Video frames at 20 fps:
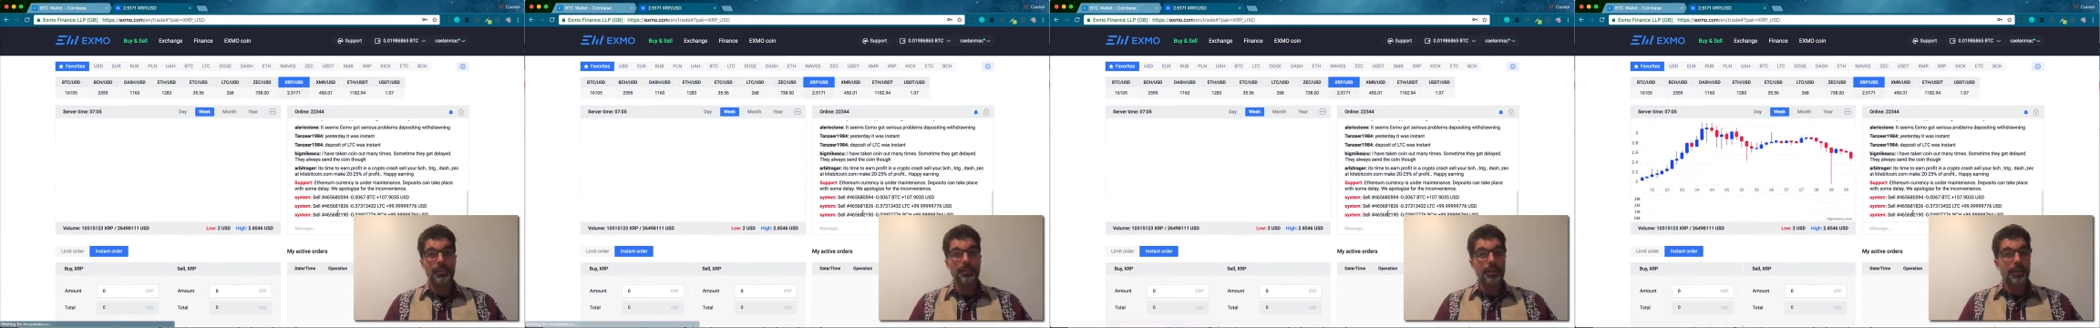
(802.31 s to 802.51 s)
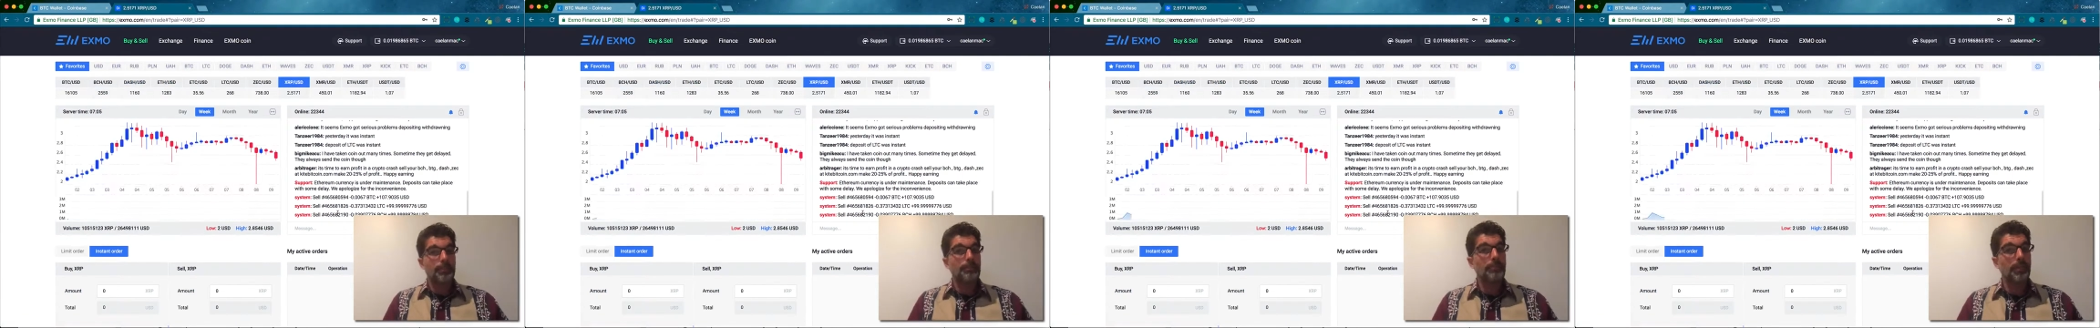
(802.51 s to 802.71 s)

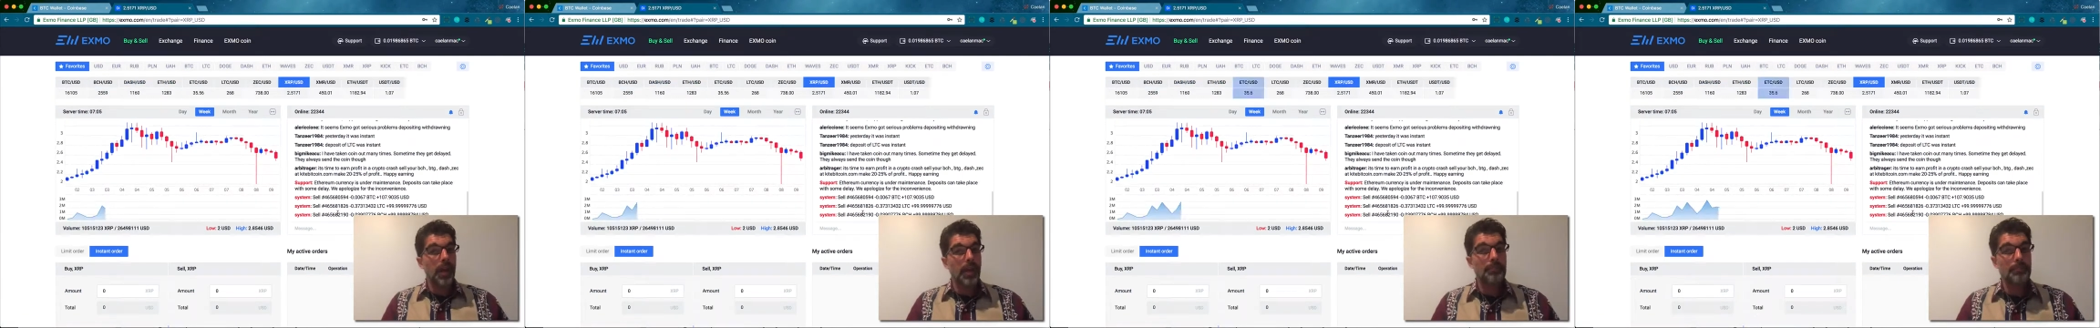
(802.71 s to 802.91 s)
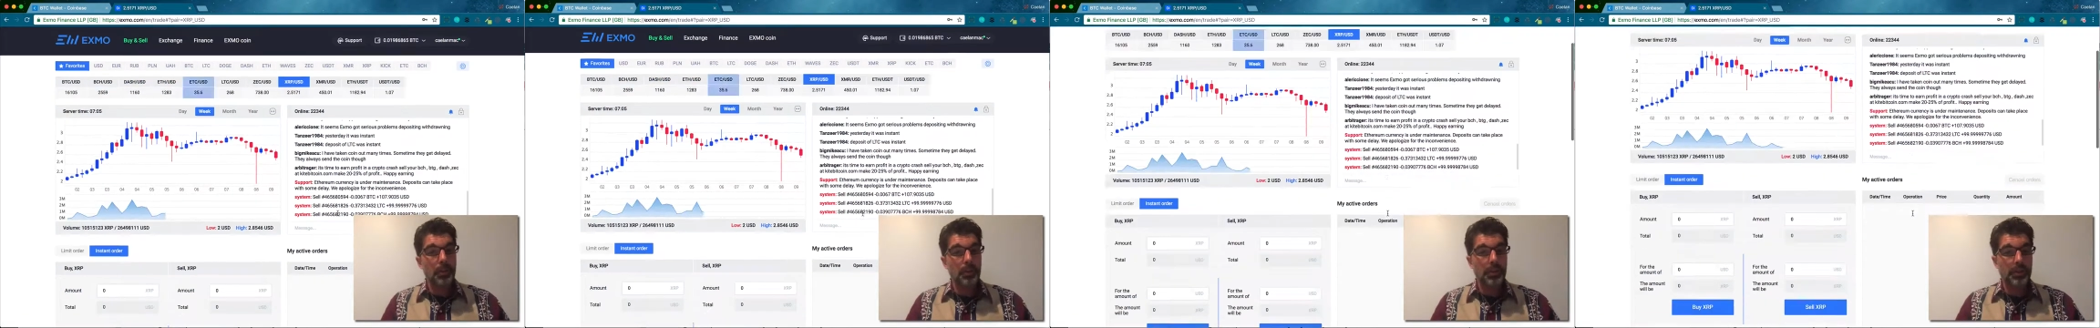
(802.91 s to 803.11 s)
I'm
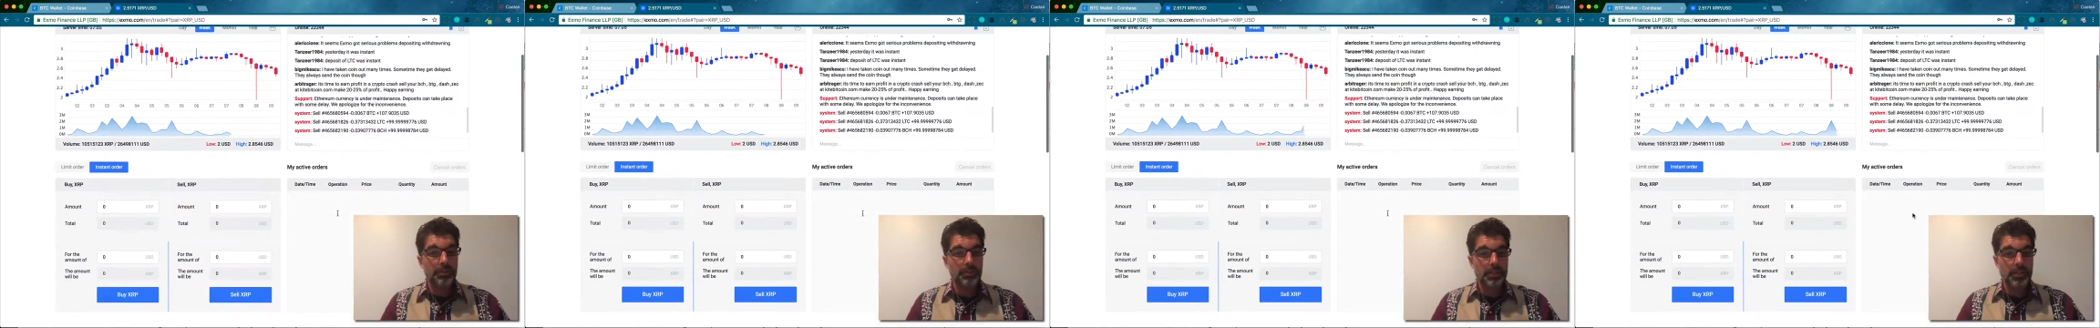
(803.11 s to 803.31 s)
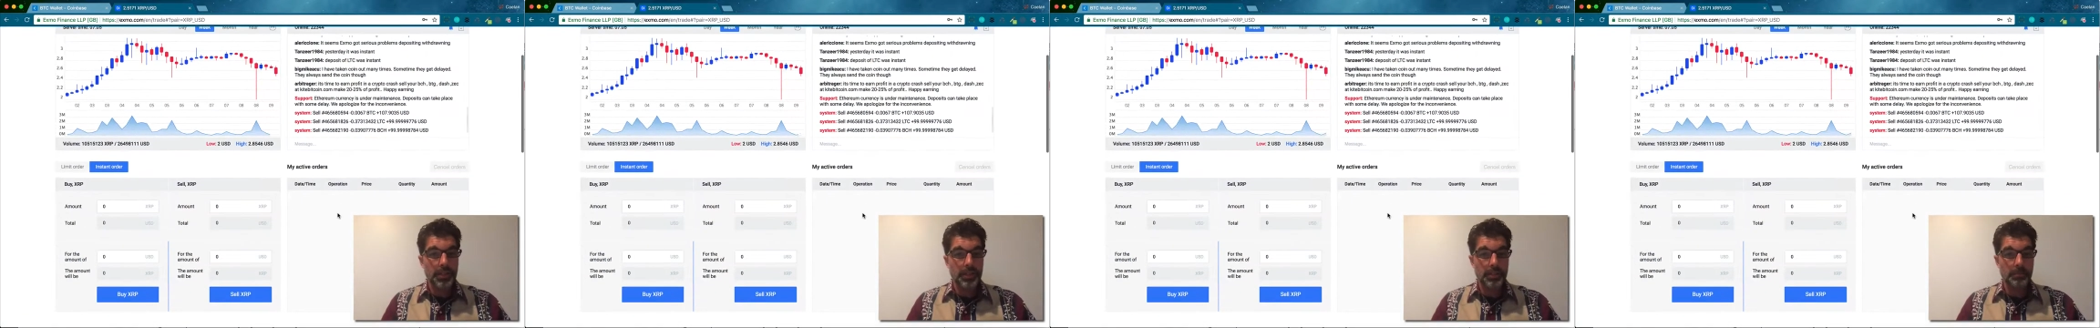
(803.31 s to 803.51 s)
more
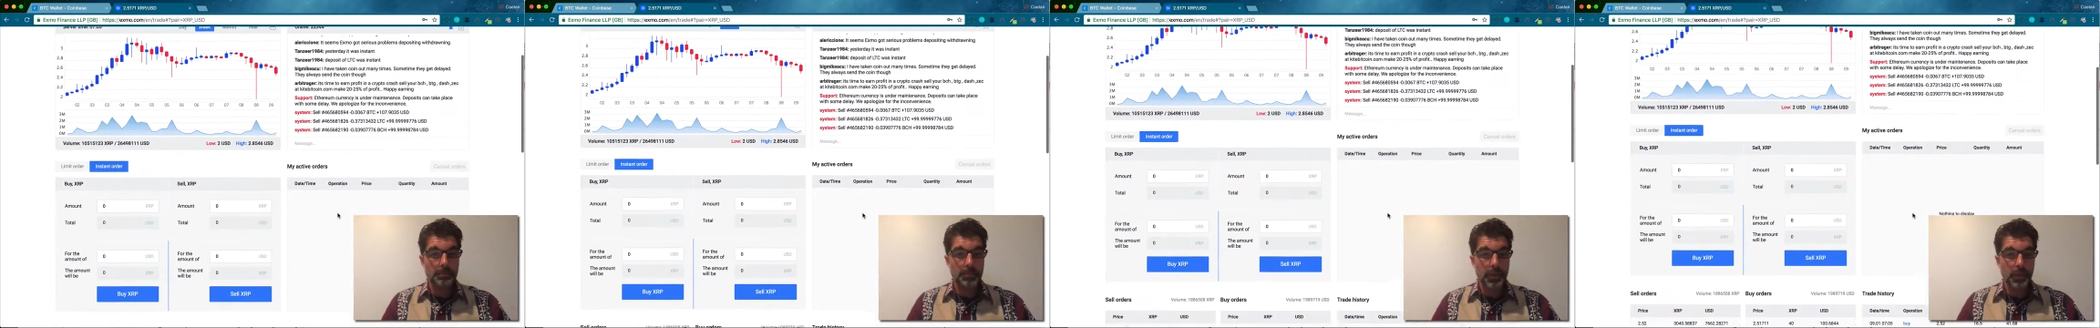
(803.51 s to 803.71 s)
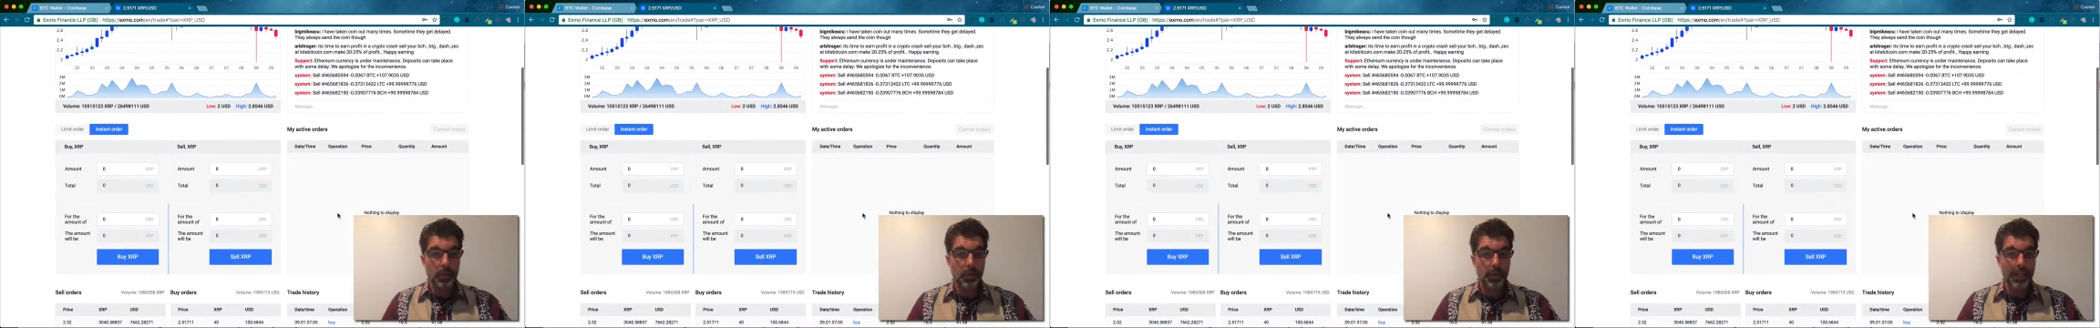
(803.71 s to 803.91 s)
interested in
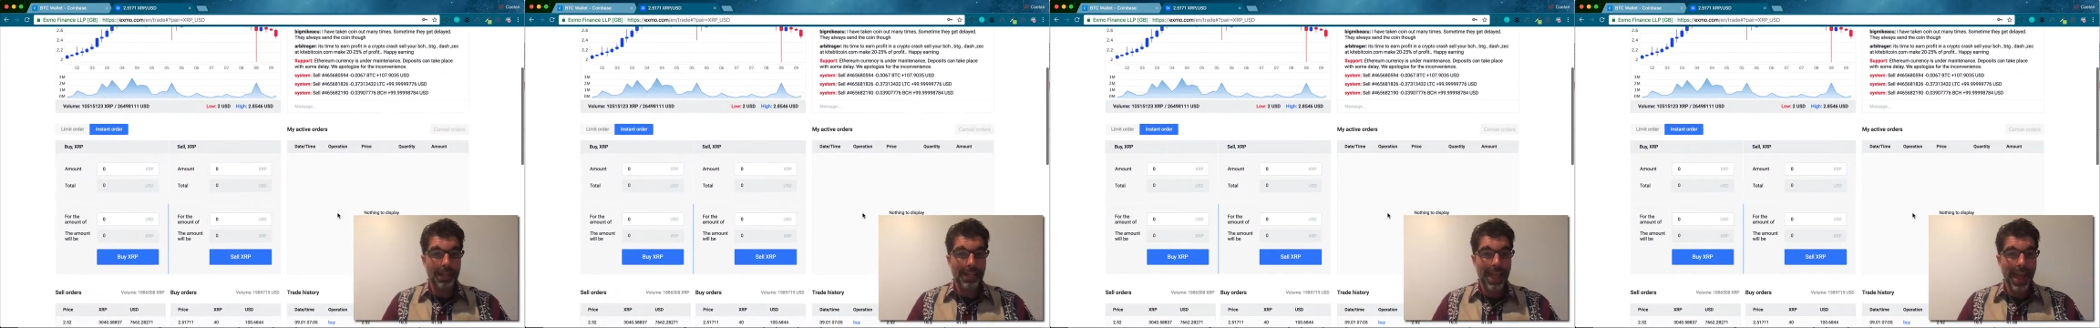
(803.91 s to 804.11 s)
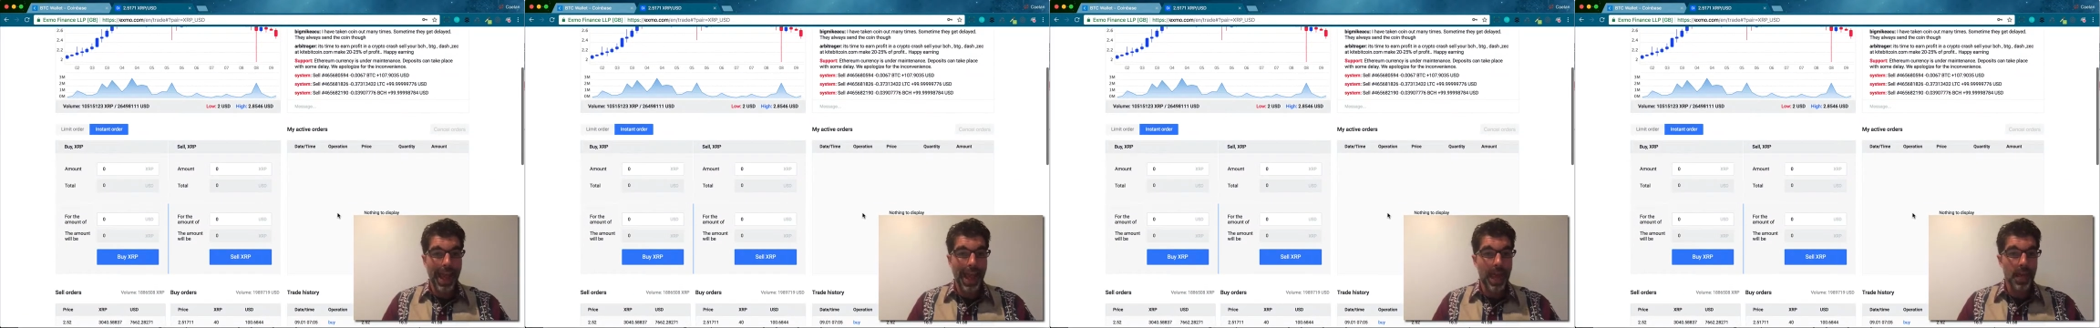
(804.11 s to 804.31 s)
Bitcoin
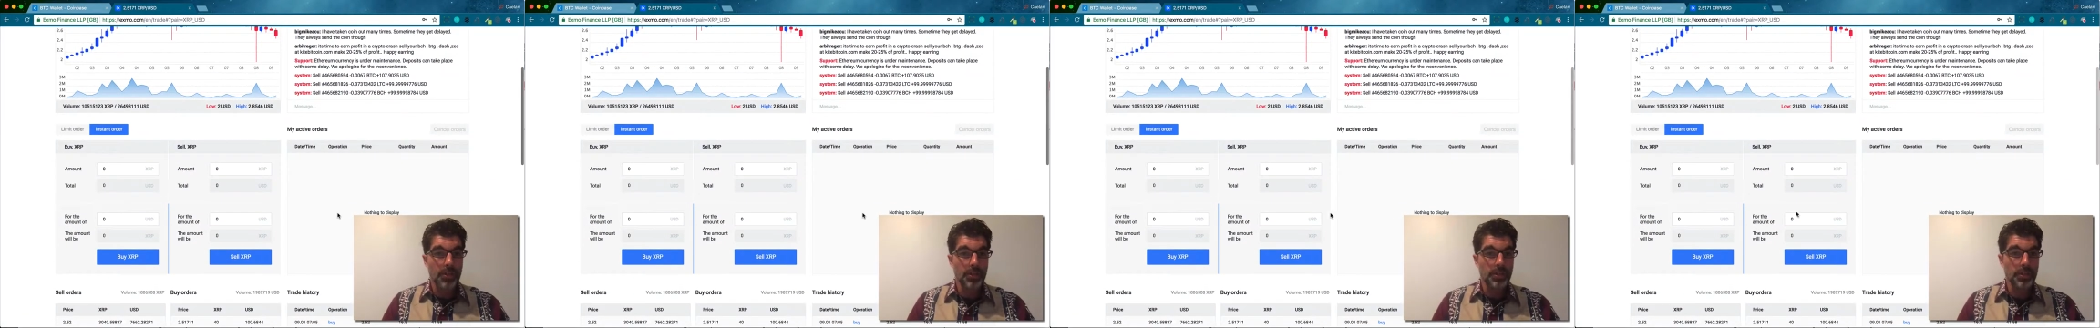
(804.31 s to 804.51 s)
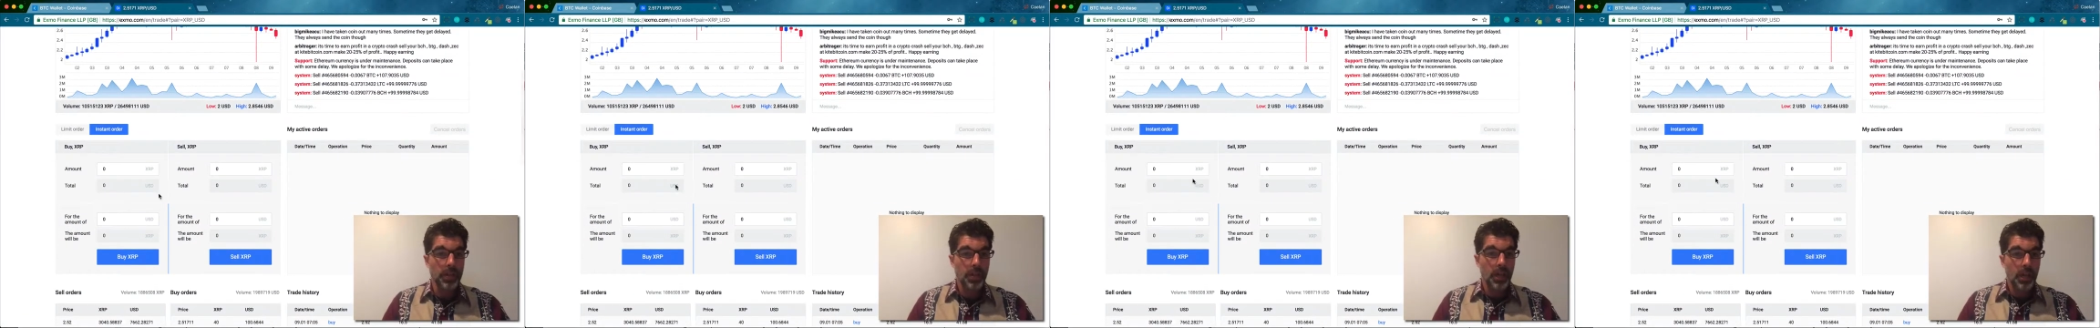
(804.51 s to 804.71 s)

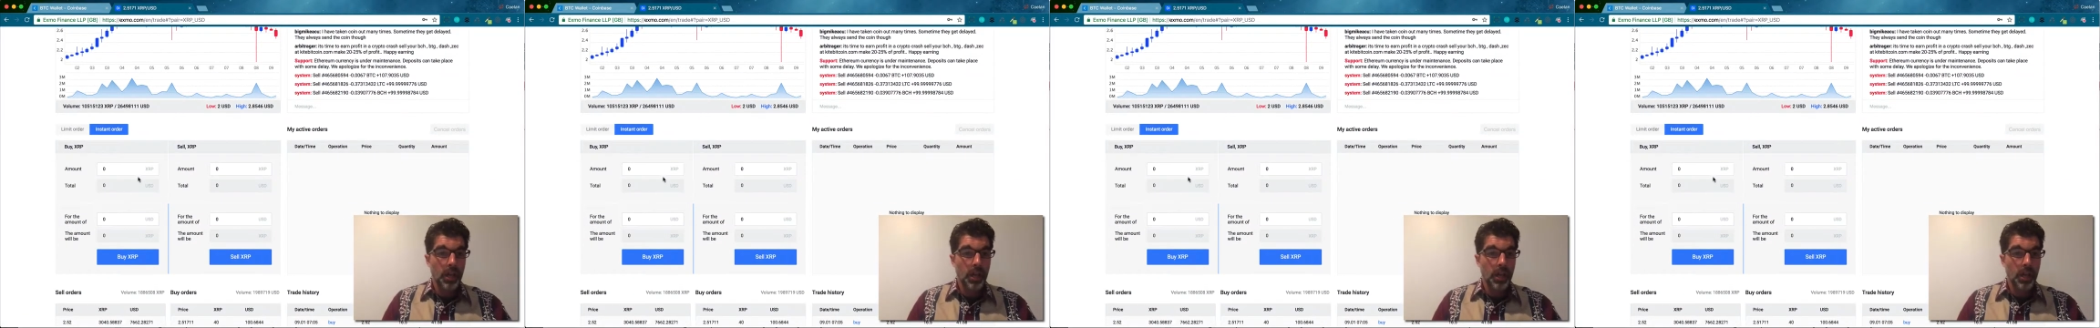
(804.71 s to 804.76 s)
Cash.